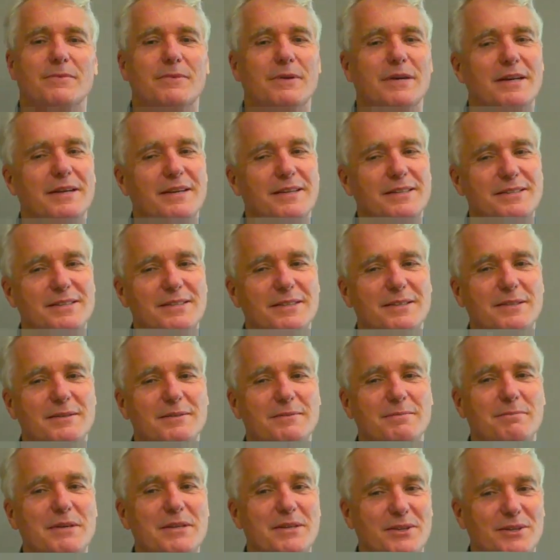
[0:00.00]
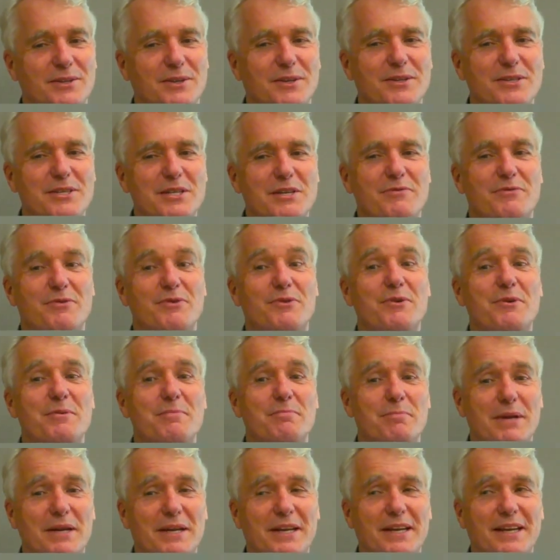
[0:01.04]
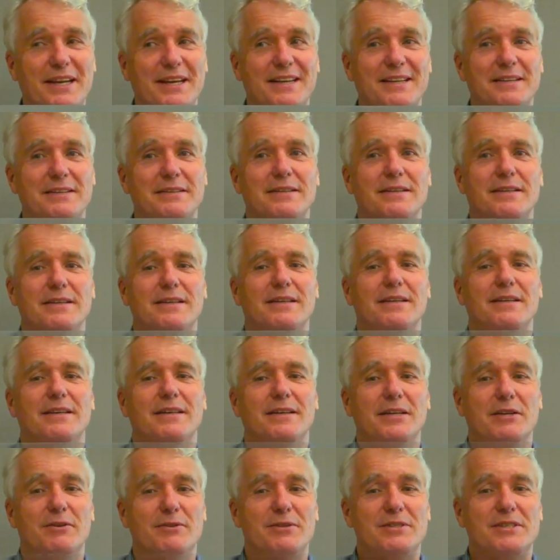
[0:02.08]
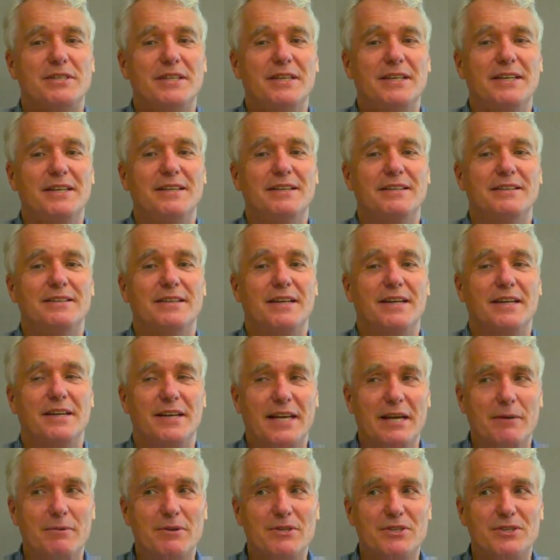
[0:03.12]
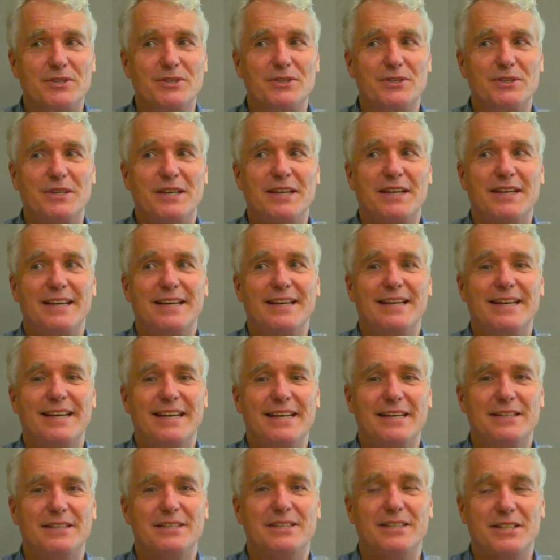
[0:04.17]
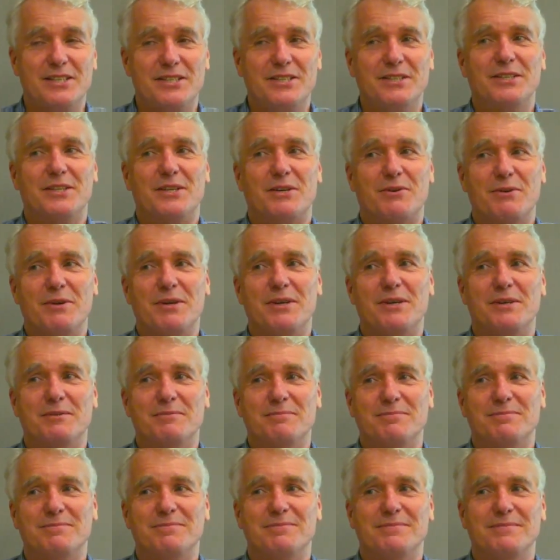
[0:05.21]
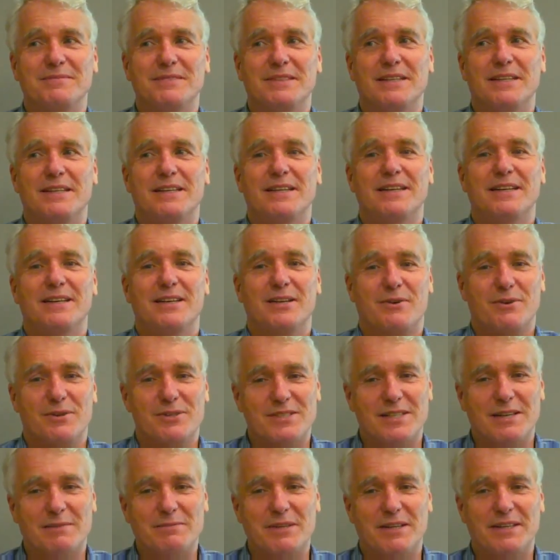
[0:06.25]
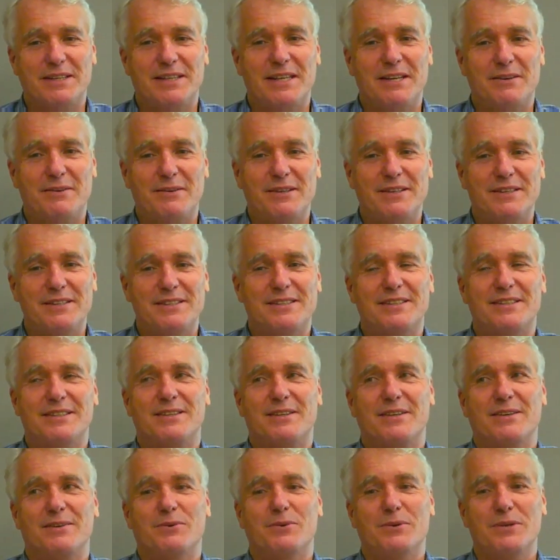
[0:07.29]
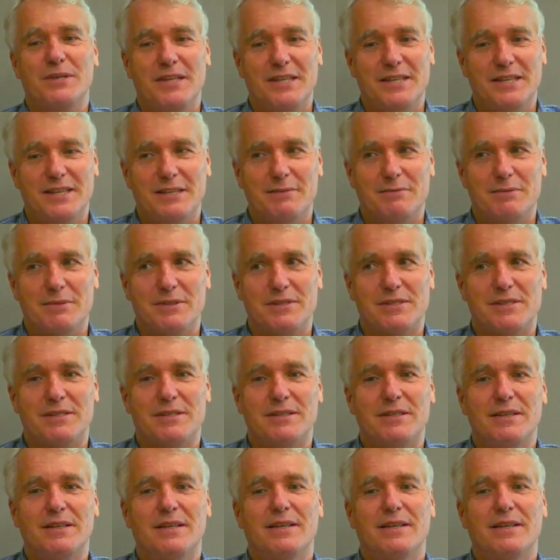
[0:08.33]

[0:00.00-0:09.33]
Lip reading: Well, it's a methodology for embedding literacy and language learning in teaching the curriculum across subject areas and at all year levels.